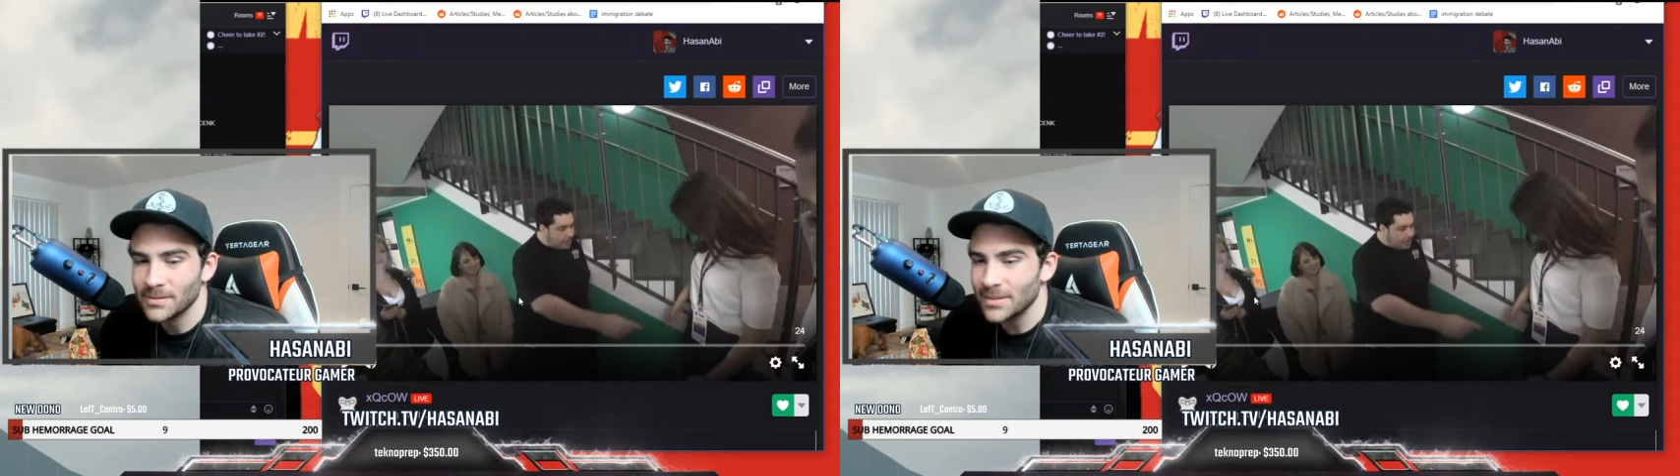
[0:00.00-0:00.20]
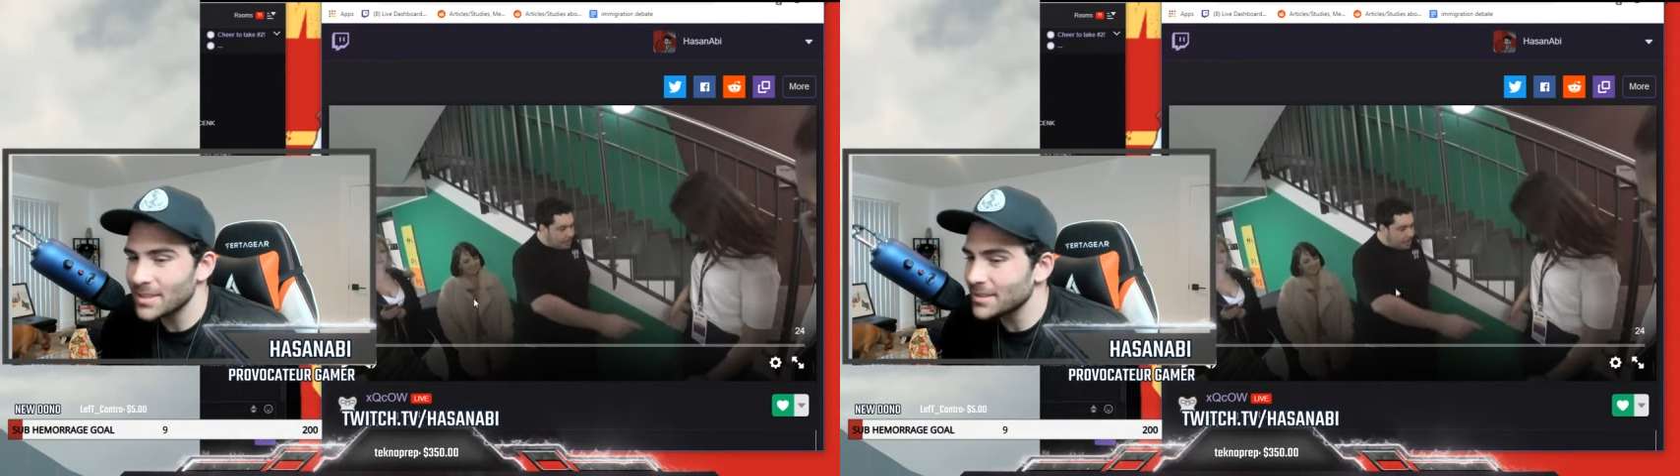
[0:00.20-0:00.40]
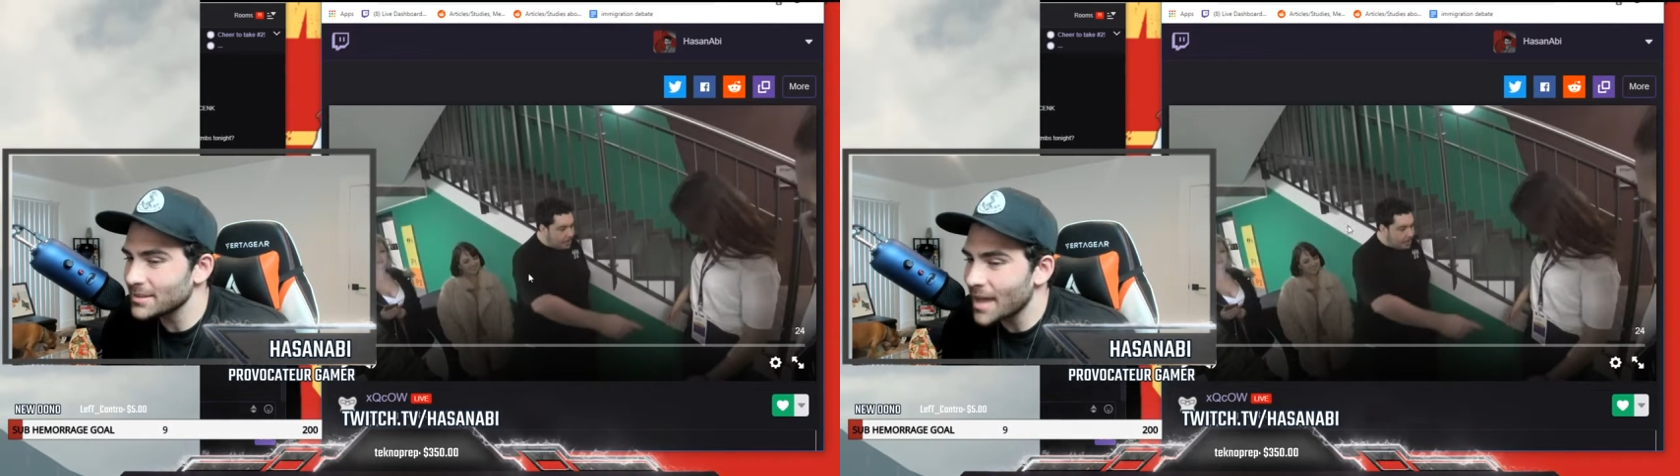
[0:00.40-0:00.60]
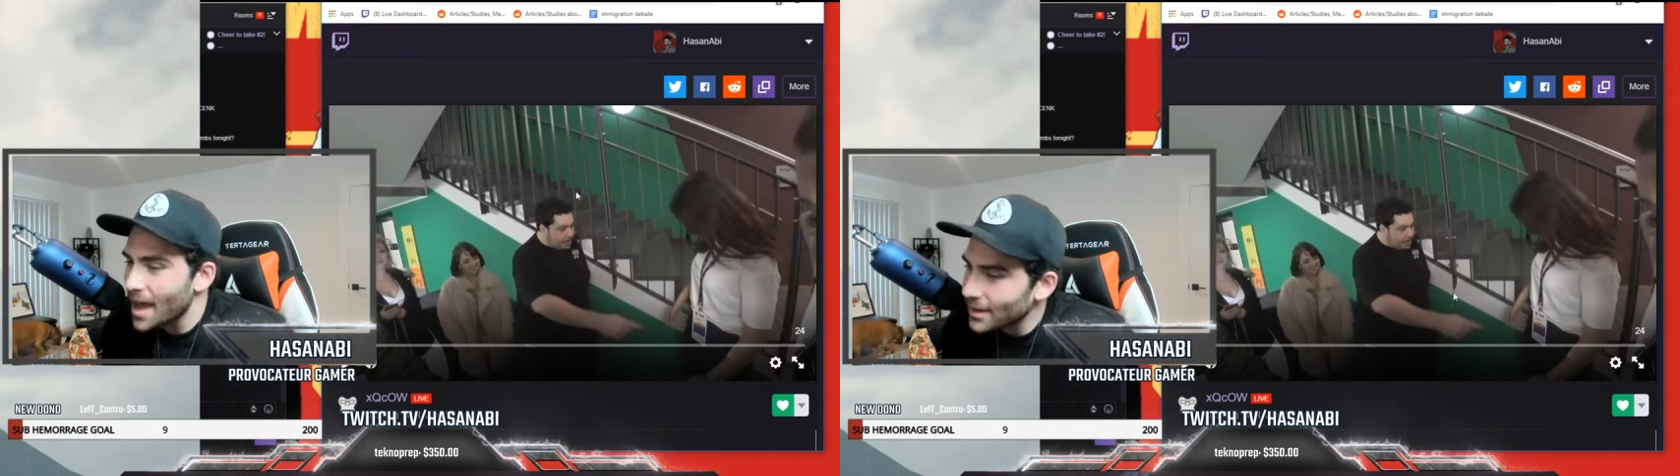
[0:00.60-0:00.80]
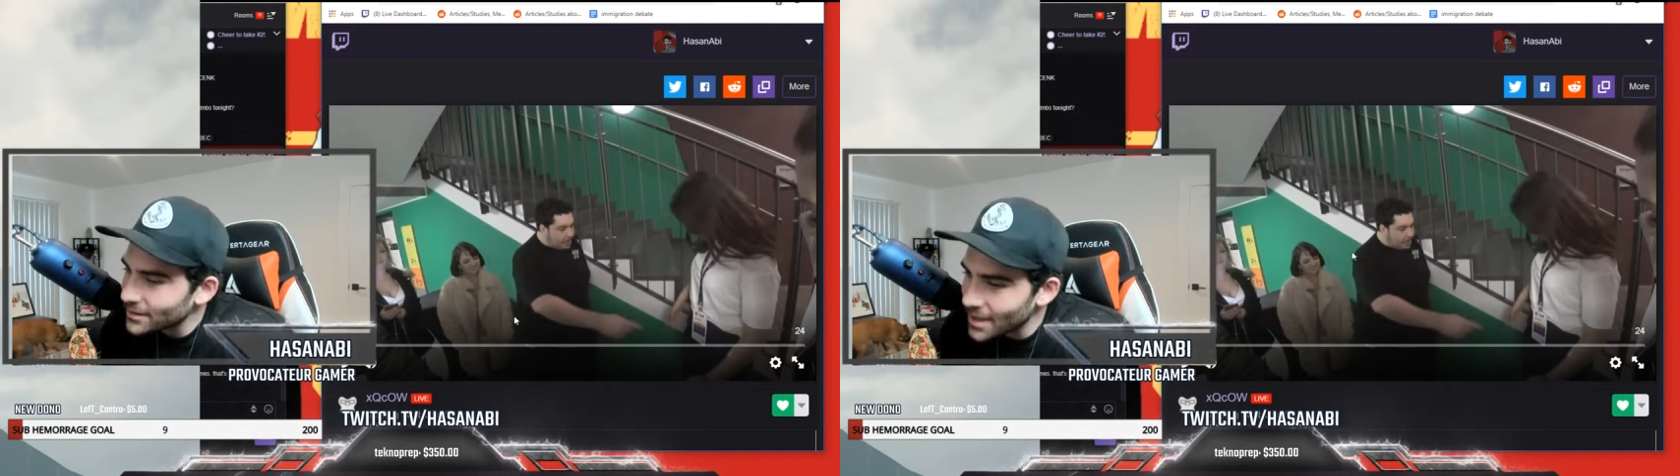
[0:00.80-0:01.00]
This
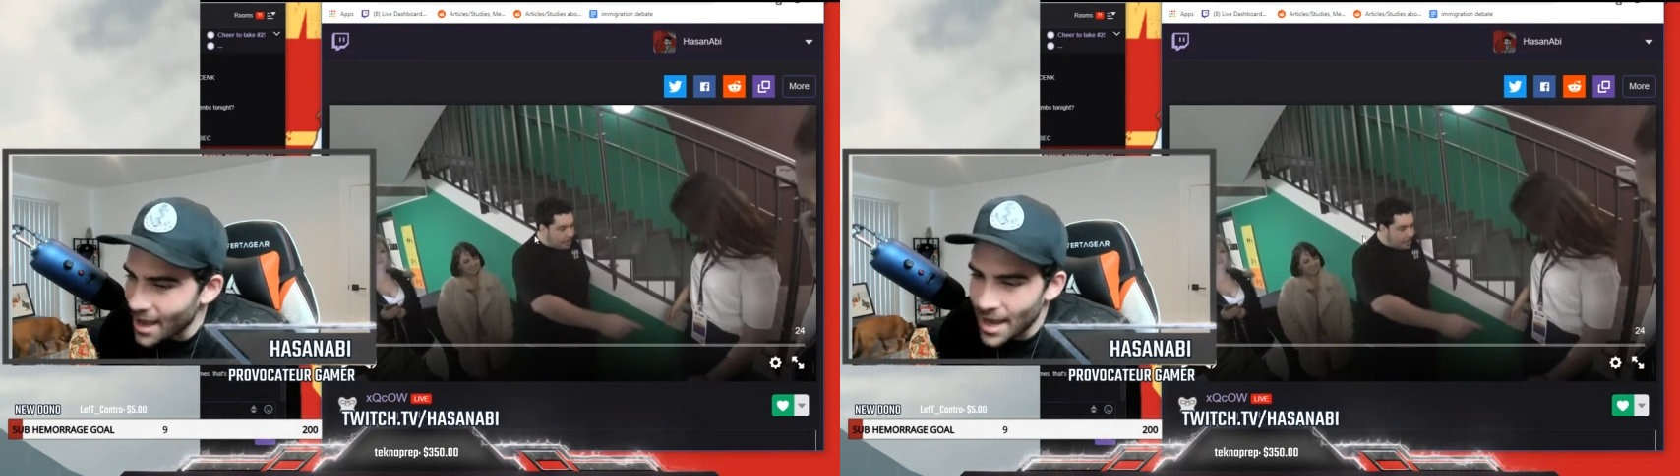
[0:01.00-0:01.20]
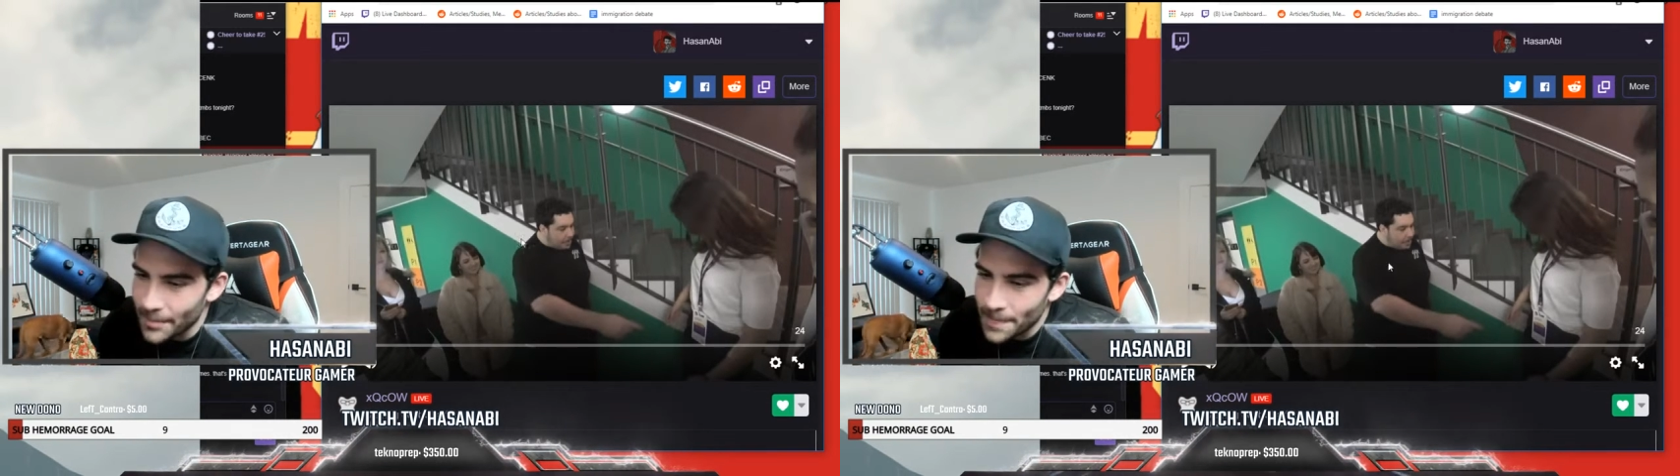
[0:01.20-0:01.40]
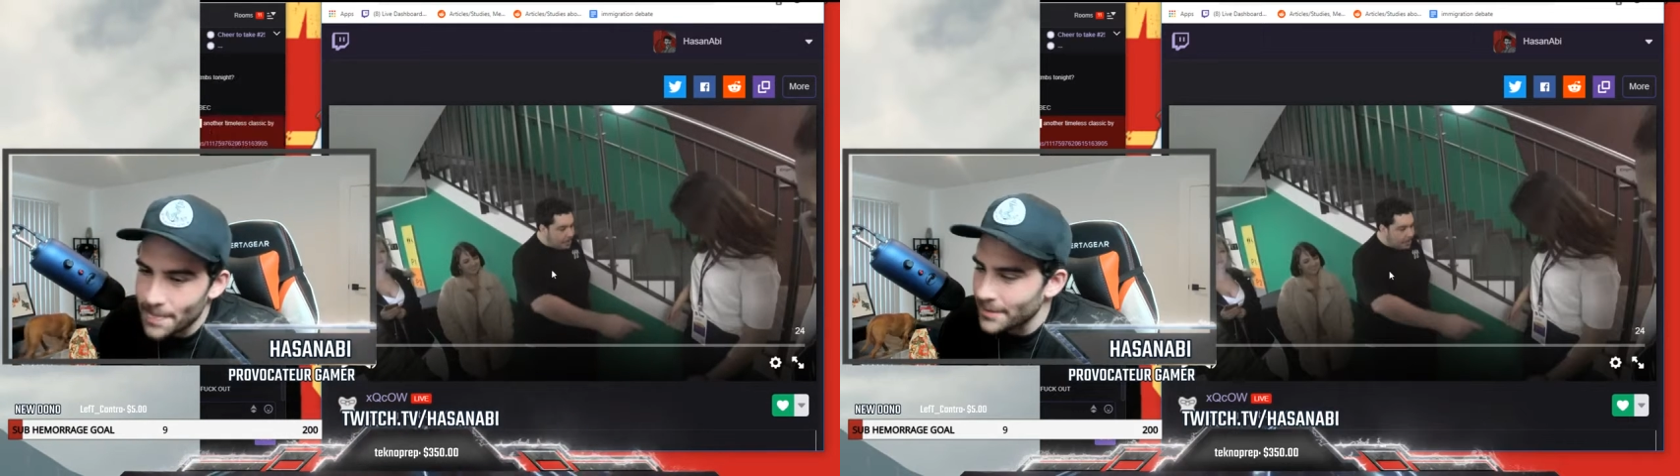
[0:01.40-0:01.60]
entire time,